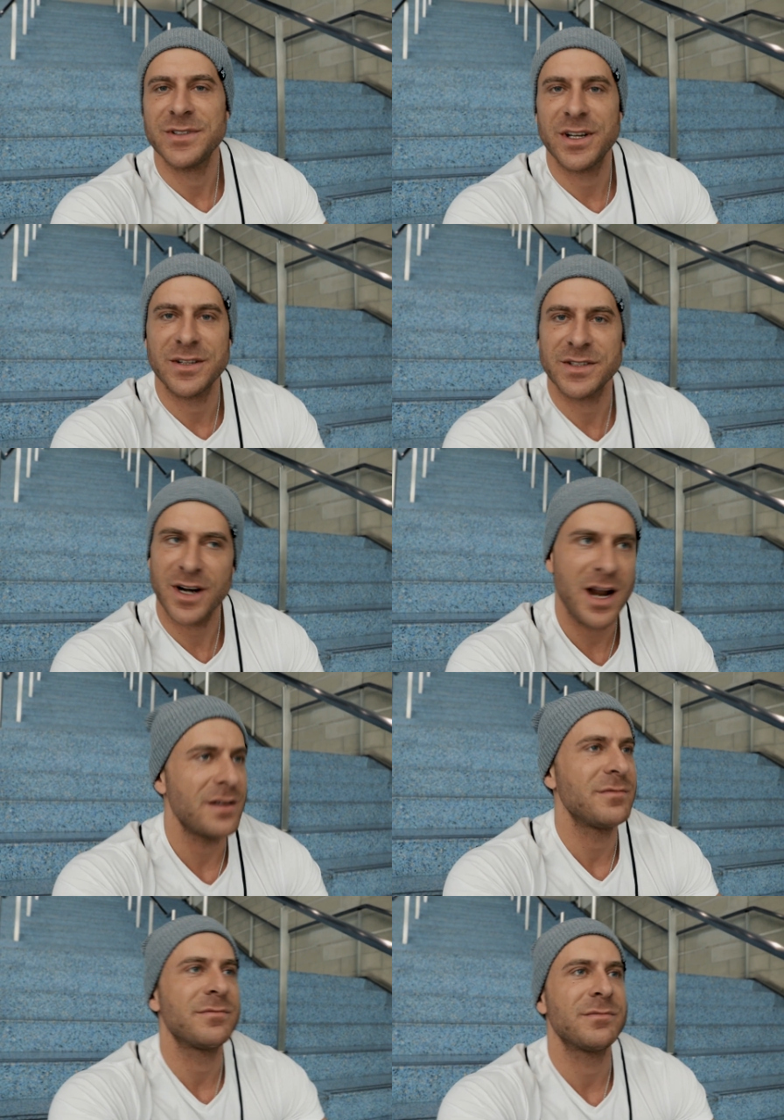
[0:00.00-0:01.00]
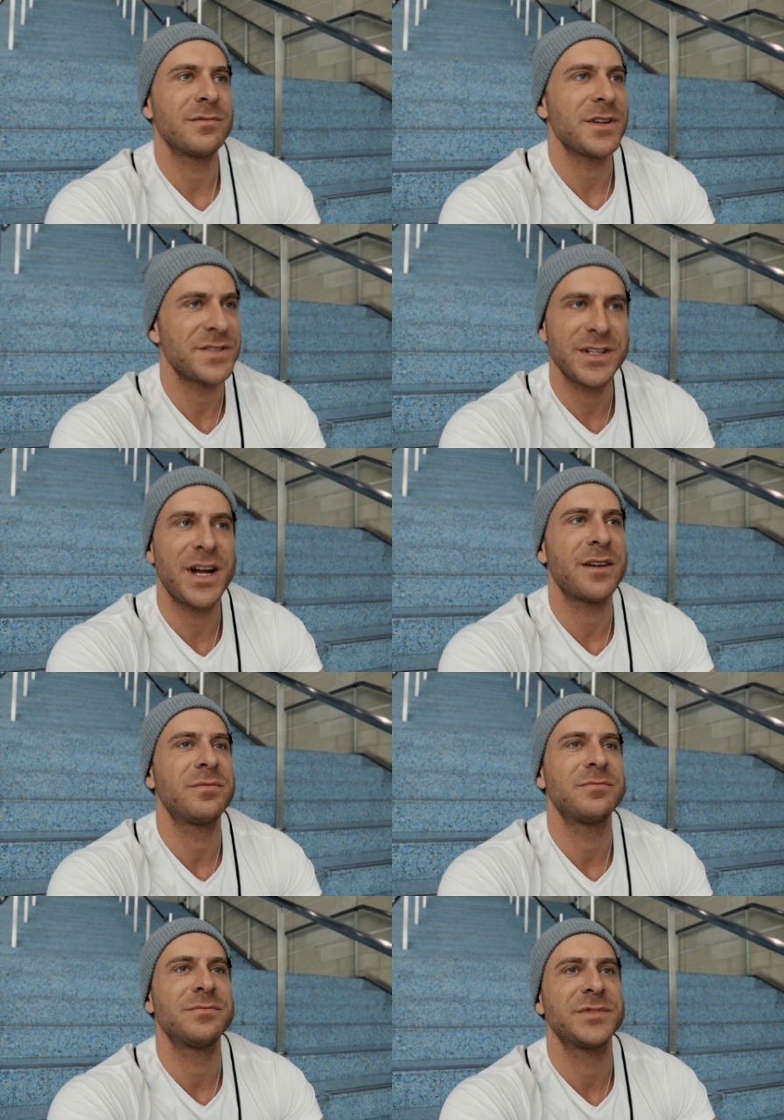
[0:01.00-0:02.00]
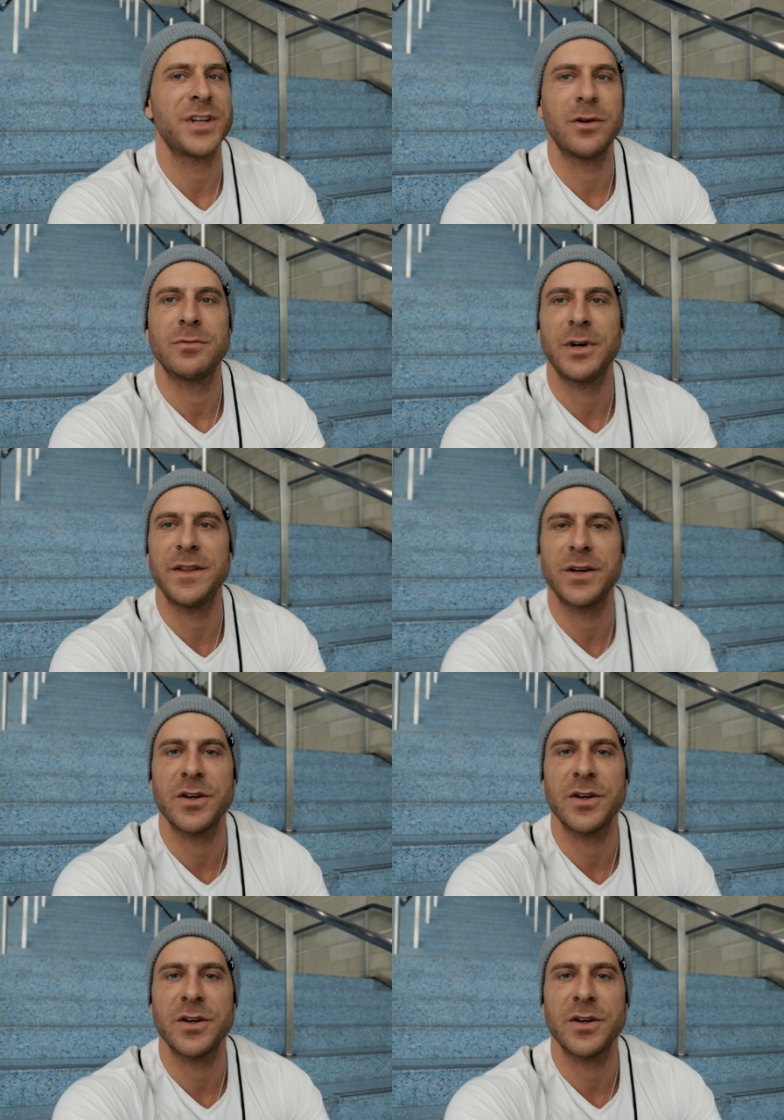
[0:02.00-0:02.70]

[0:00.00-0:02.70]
And I was like, all right, I'll see you there. So we're hitting the